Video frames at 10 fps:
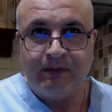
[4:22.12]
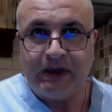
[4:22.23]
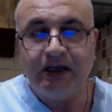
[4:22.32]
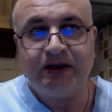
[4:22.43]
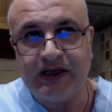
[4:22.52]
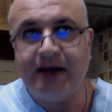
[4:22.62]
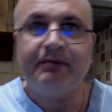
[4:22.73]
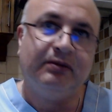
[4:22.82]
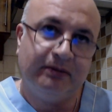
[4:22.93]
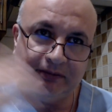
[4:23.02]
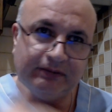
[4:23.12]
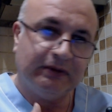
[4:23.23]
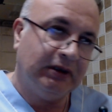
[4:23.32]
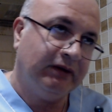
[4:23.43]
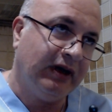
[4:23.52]
And the same,
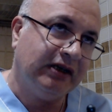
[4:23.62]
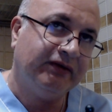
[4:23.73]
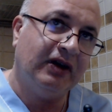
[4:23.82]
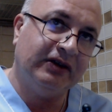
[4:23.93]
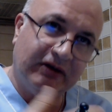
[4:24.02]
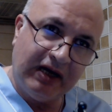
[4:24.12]
vice versa,